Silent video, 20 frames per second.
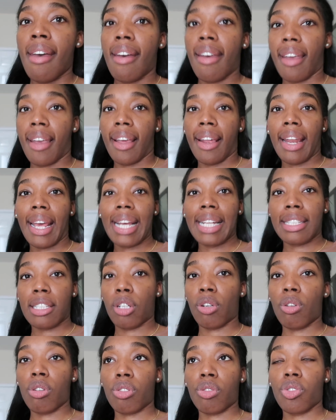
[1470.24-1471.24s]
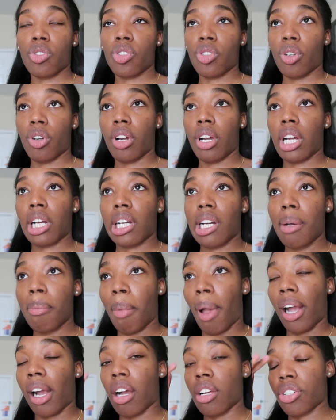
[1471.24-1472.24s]
and head to the grocery store come
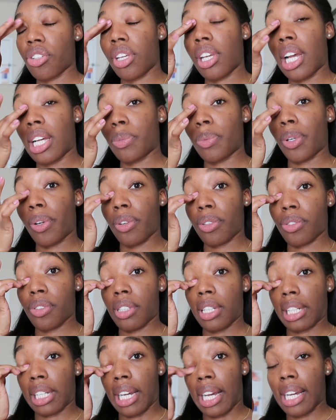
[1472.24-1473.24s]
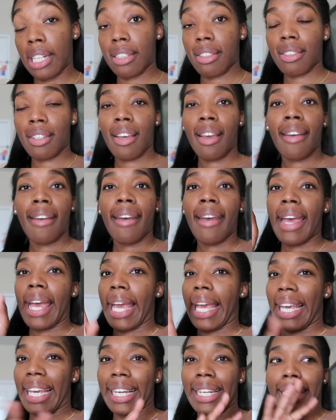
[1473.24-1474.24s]
back i'll show you guys what groceries i got
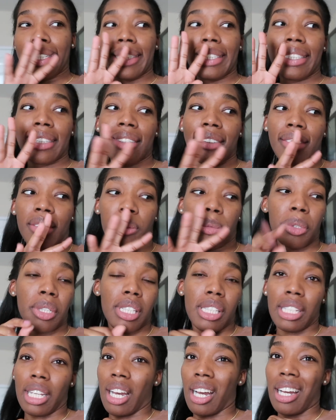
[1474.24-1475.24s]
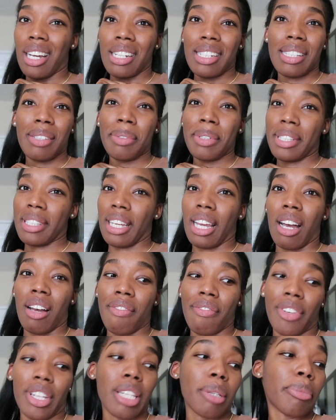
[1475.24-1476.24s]
and we'll see how we'll see how
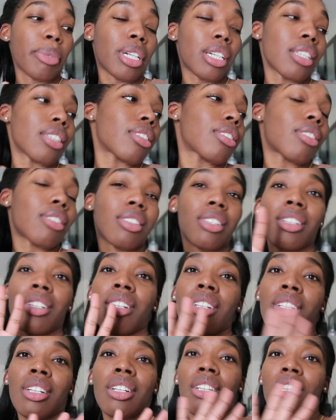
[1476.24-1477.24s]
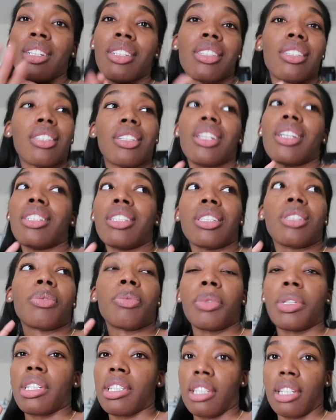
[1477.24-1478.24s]
i'm feeling because today just
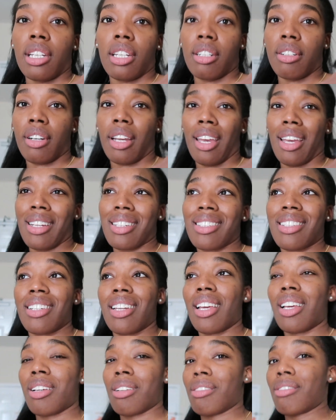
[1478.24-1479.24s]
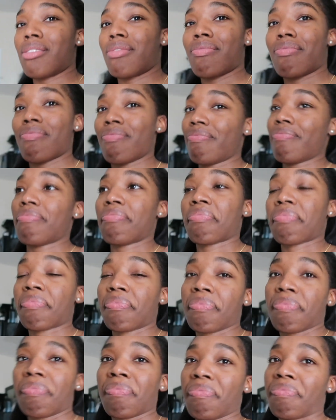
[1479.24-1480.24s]
wasn't it okay today
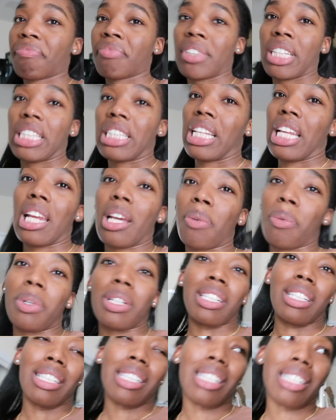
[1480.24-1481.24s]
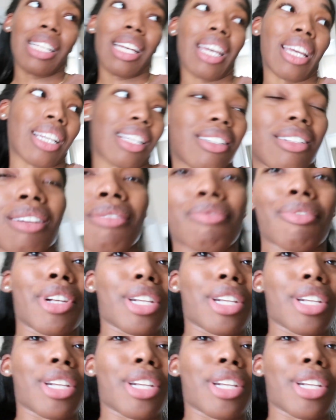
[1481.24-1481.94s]
today wasn't the day i'm